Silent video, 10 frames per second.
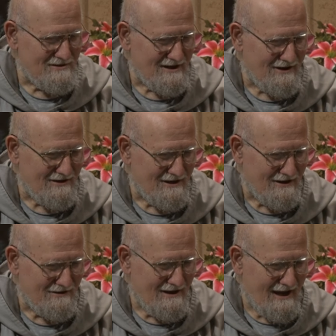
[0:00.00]
there, you
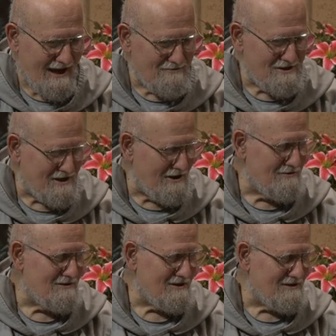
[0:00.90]
know. I was sharing
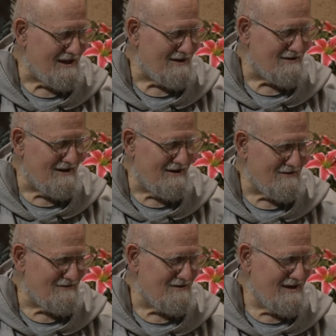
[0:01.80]
with you that
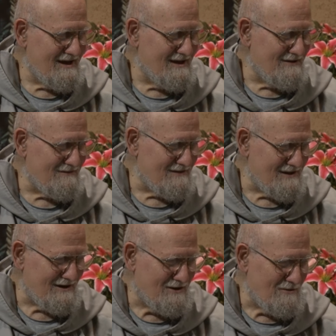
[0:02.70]
uh,
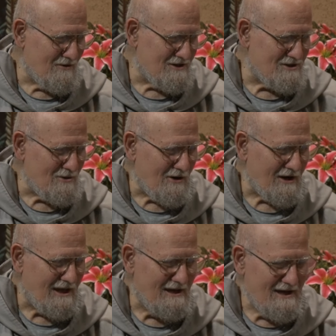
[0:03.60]
little humorous
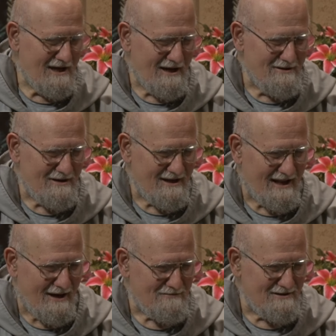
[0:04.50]
story. Uh, it
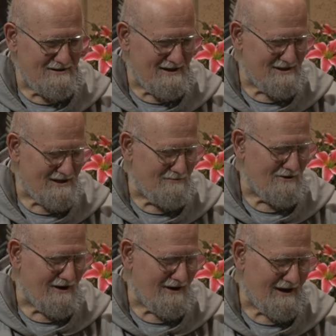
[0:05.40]
happened uh,
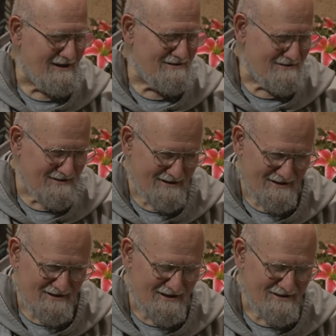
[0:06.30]
somewhere in,
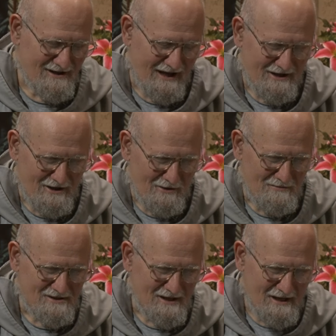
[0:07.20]
uh, in the
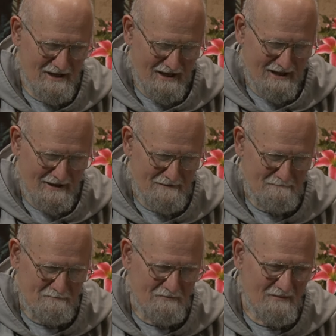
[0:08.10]
catacombs.
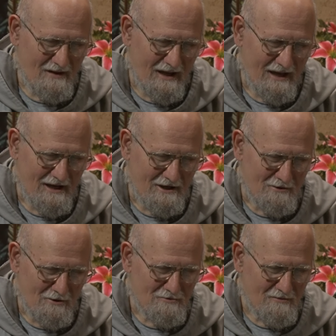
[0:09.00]
Um, a, an
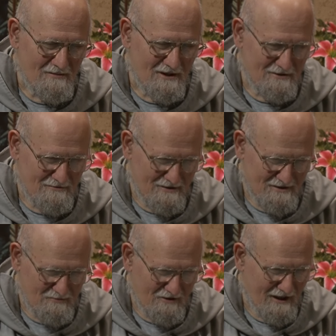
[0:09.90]
old woman was
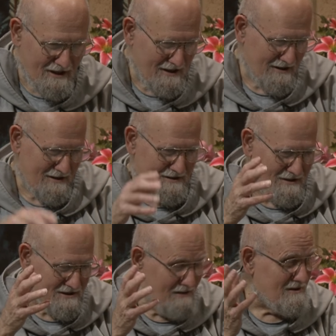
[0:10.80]
praying in
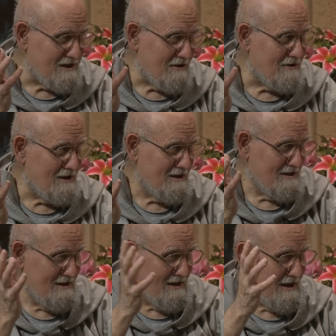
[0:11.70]
the cemetery
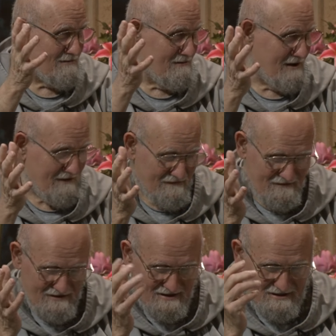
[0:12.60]
up above.
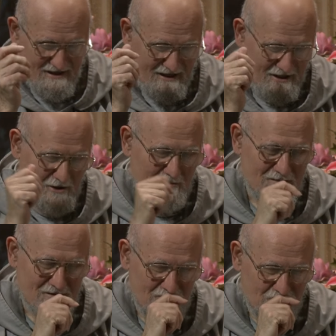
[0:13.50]
The Catacombs.